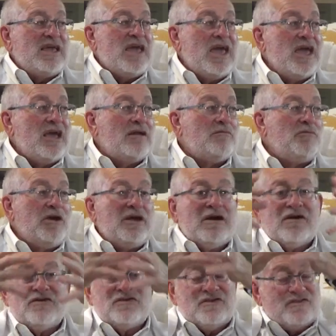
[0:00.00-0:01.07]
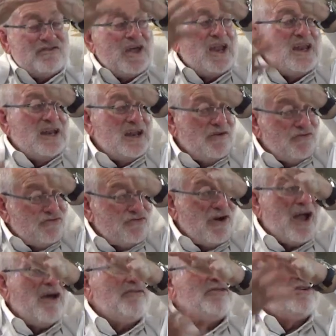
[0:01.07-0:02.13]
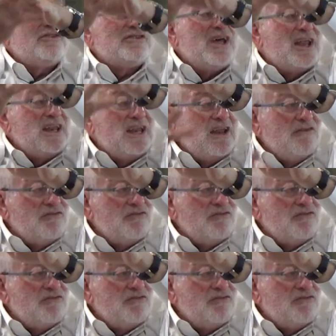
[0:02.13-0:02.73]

they can't because there's not enough draft, there's not